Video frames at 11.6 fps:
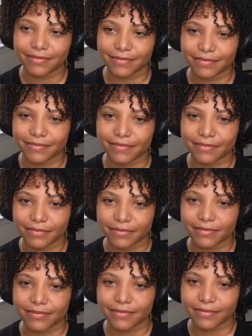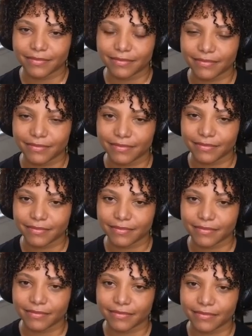
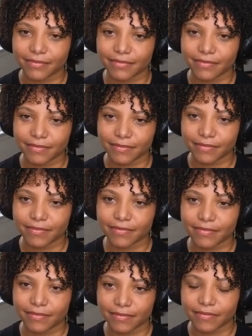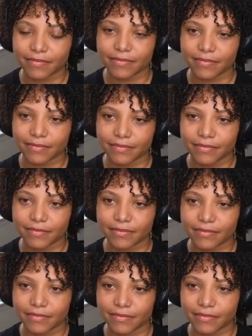
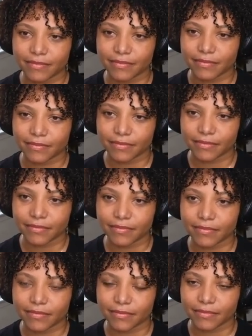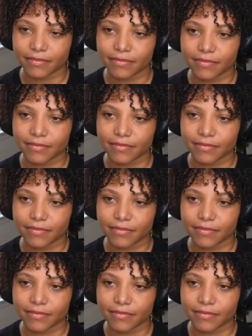(silent)